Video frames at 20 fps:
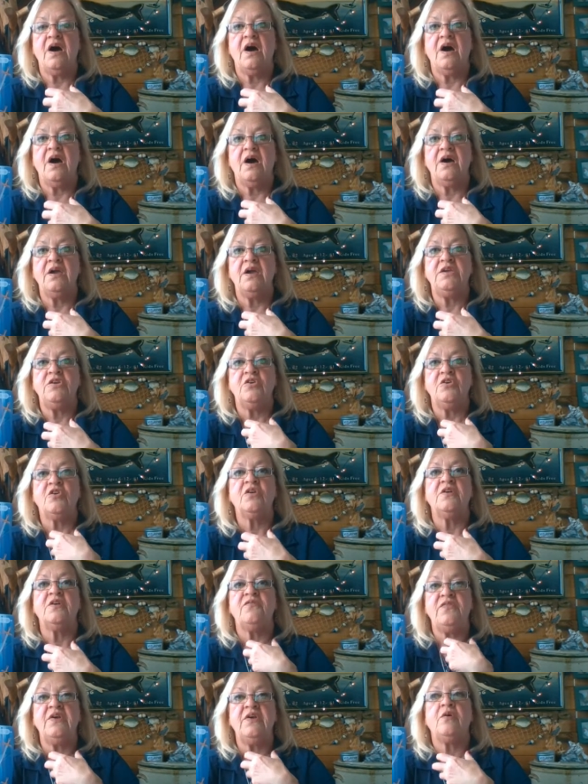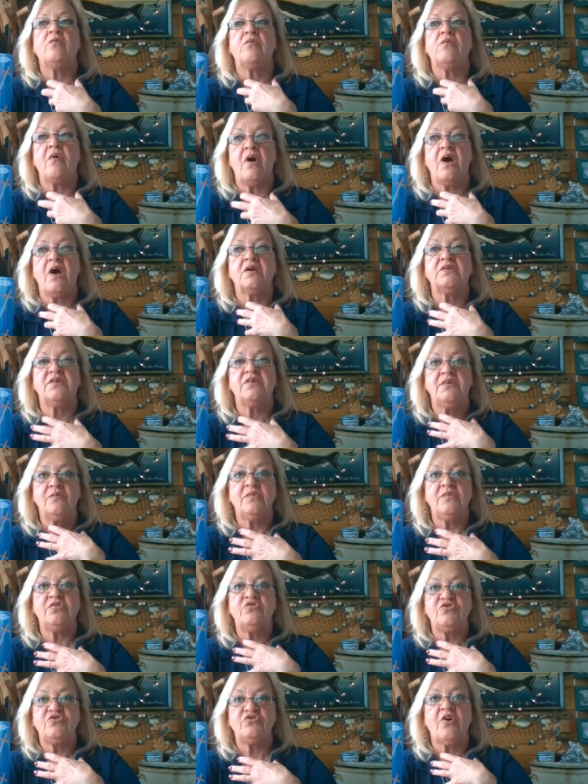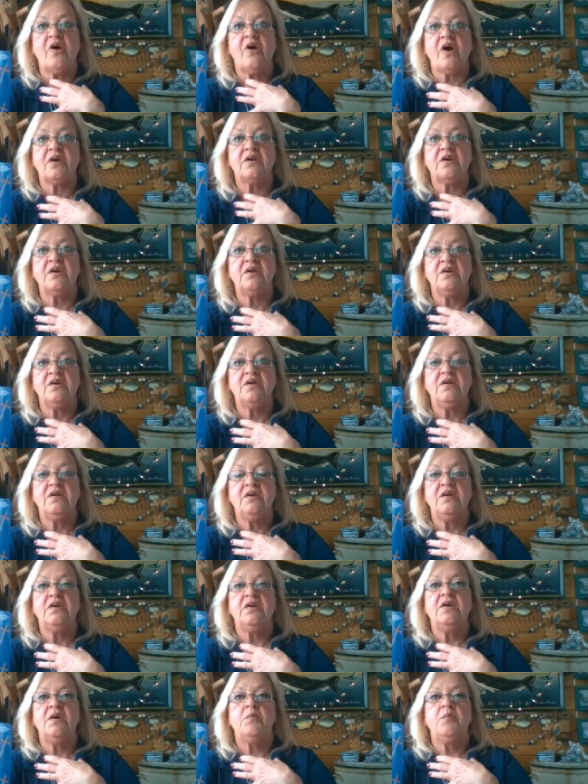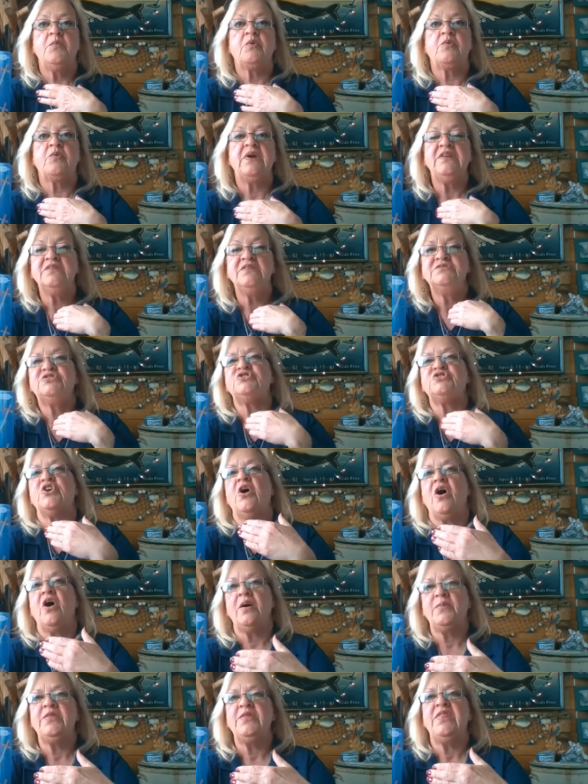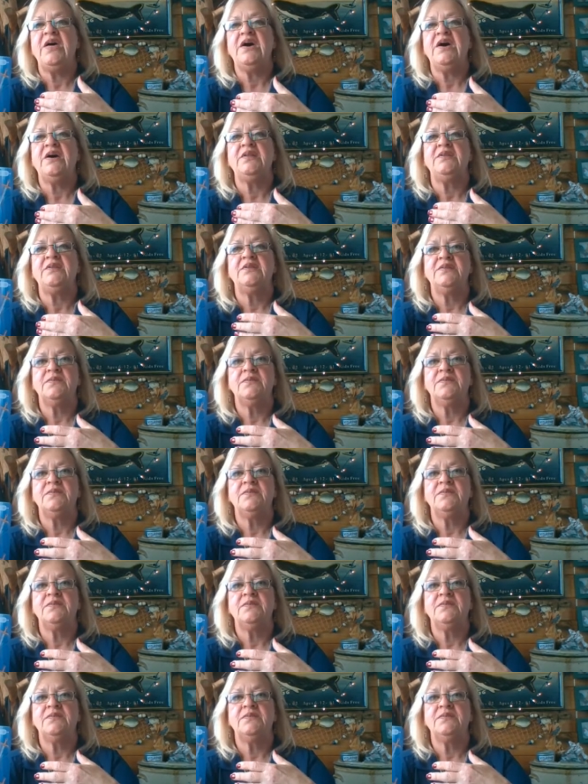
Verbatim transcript: Uh, you're going to feel rocked with shock. But right on top of that